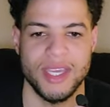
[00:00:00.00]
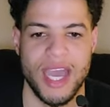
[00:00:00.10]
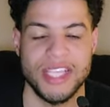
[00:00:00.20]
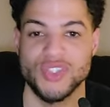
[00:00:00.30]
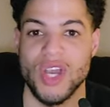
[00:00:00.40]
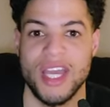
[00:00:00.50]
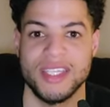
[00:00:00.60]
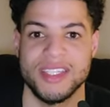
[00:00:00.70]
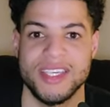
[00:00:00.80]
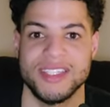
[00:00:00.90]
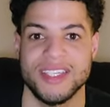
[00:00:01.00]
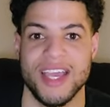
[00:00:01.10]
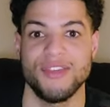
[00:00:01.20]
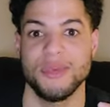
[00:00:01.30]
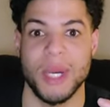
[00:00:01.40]
I tried the things that
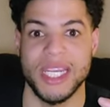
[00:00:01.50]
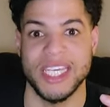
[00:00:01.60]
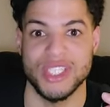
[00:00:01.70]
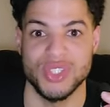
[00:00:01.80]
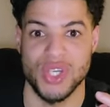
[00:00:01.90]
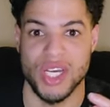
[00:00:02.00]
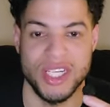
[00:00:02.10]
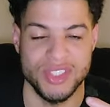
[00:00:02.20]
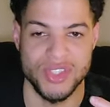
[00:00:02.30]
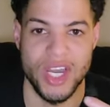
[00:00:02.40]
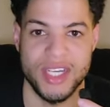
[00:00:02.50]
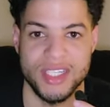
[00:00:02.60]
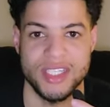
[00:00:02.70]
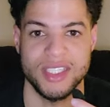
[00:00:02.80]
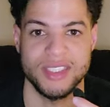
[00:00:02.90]
everybody else tried. I
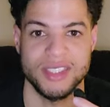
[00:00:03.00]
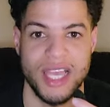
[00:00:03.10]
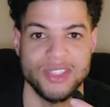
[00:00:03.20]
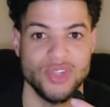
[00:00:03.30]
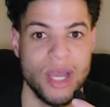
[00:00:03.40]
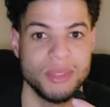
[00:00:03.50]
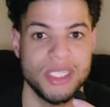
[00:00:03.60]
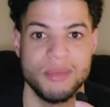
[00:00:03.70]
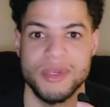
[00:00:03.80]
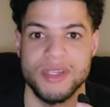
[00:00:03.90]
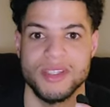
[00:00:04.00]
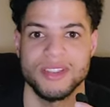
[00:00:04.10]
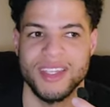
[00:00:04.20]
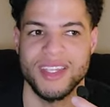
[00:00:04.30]
tried uh, like drop shipping.